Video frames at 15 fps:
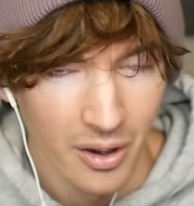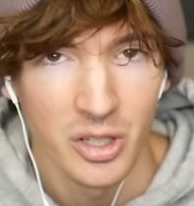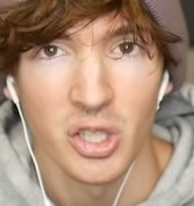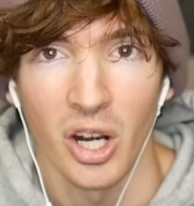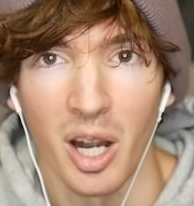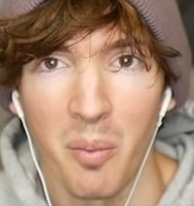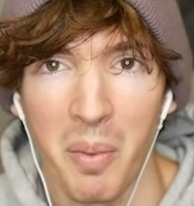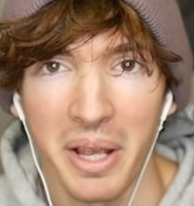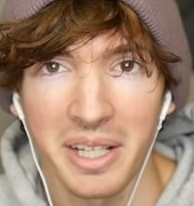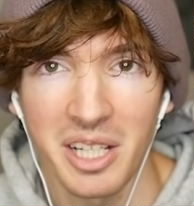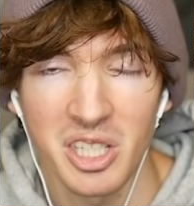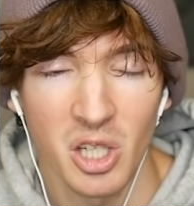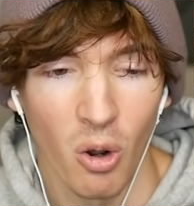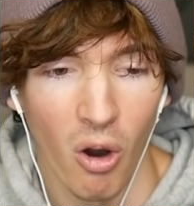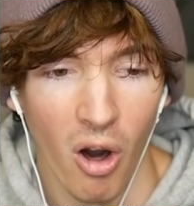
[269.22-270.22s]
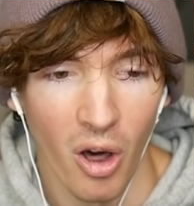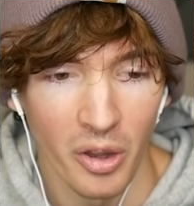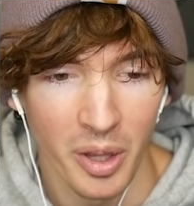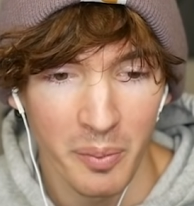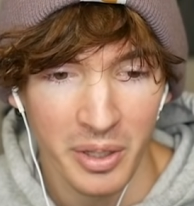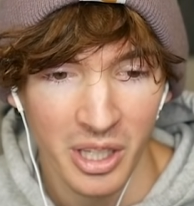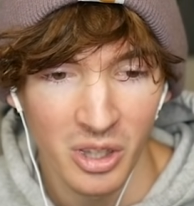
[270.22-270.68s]
I was trying to make it so all
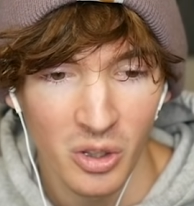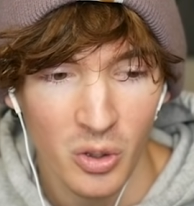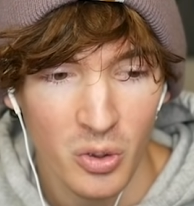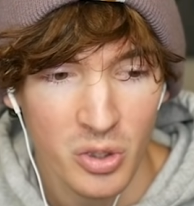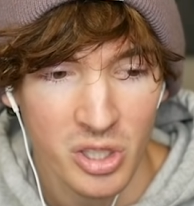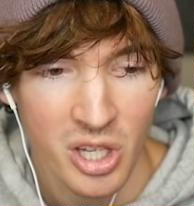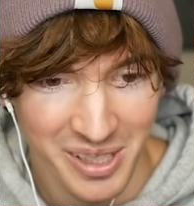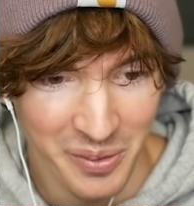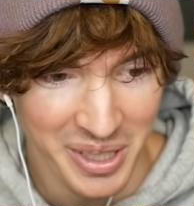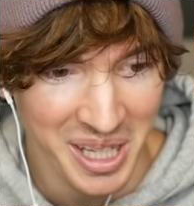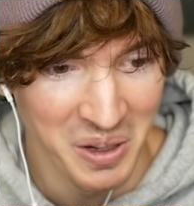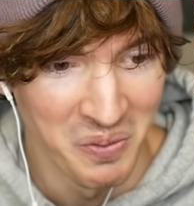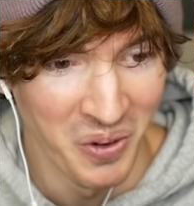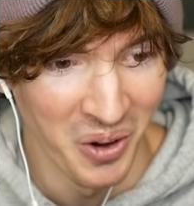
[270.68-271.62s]
of them can lose so we can